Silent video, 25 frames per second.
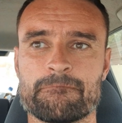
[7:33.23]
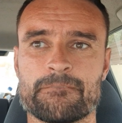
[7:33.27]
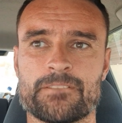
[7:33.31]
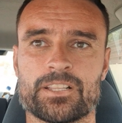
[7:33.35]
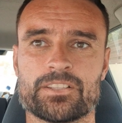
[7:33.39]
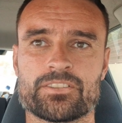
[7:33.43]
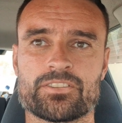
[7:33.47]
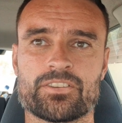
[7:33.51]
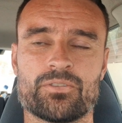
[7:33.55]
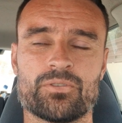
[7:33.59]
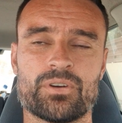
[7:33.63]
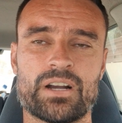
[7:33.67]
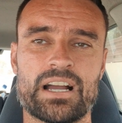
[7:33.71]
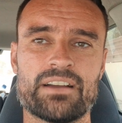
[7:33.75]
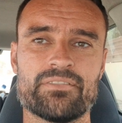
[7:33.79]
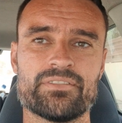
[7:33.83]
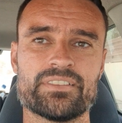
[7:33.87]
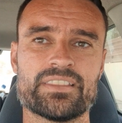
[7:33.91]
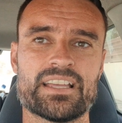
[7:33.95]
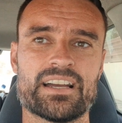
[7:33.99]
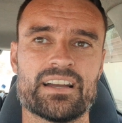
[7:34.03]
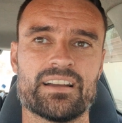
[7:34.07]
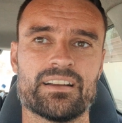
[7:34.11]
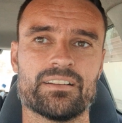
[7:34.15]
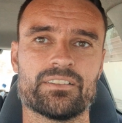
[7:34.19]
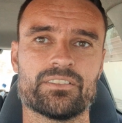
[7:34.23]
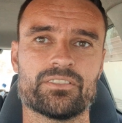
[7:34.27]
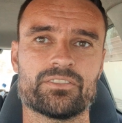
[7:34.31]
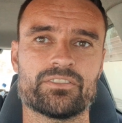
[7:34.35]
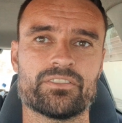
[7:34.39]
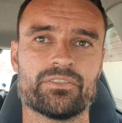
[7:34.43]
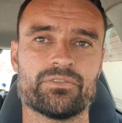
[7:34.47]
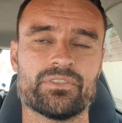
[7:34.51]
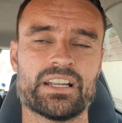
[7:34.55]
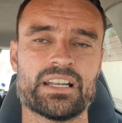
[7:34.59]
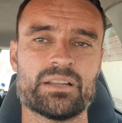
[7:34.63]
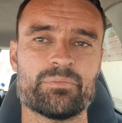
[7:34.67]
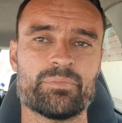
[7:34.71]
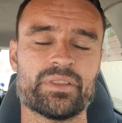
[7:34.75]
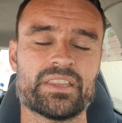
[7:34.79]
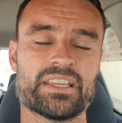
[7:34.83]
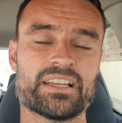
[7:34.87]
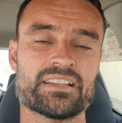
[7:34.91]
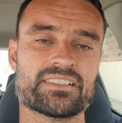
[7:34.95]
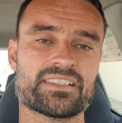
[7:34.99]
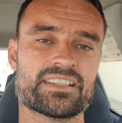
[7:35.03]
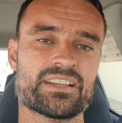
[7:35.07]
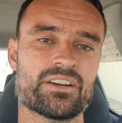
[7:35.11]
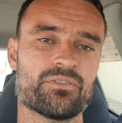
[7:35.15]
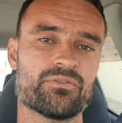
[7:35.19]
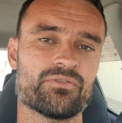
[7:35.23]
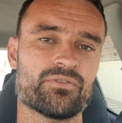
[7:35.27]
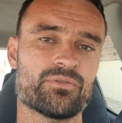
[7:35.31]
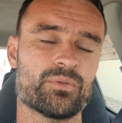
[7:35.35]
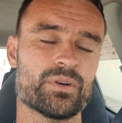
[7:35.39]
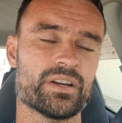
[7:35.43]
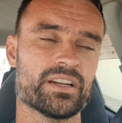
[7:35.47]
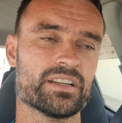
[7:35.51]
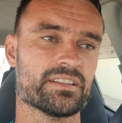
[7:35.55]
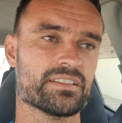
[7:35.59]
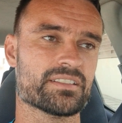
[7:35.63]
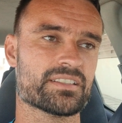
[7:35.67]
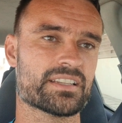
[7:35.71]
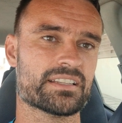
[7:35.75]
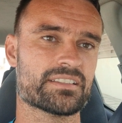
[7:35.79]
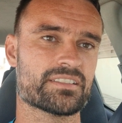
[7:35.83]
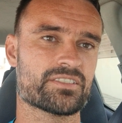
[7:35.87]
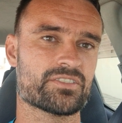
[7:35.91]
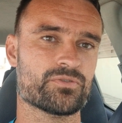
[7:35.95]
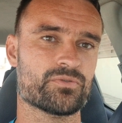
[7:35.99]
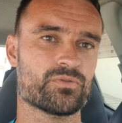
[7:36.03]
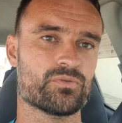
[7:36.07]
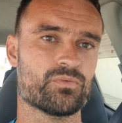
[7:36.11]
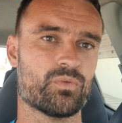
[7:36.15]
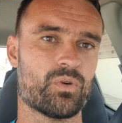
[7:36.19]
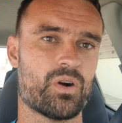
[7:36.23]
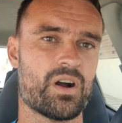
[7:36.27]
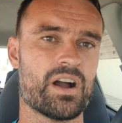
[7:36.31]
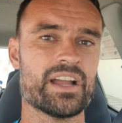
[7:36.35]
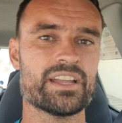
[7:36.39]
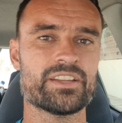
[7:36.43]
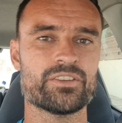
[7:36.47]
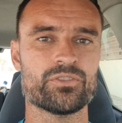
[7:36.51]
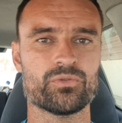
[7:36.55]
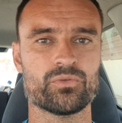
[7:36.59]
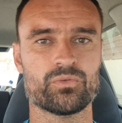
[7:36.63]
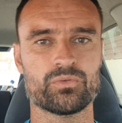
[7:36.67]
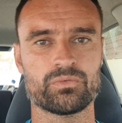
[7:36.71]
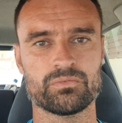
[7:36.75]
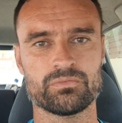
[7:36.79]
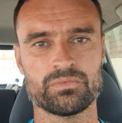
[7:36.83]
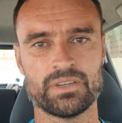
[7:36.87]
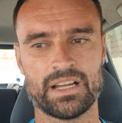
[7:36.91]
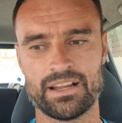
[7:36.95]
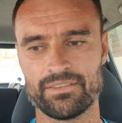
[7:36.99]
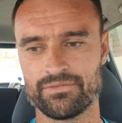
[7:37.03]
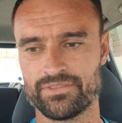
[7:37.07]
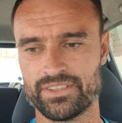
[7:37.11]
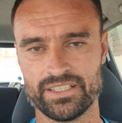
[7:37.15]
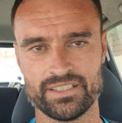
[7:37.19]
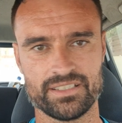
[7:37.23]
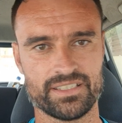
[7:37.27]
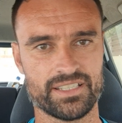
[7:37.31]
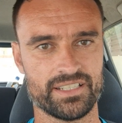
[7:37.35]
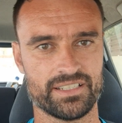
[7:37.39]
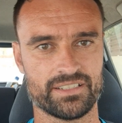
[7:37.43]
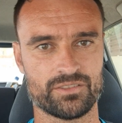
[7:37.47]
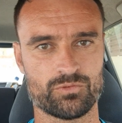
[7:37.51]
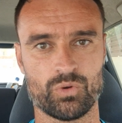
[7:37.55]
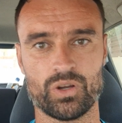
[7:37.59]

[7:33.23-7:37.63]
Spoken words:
So developing that self-awareness as to why you have these things,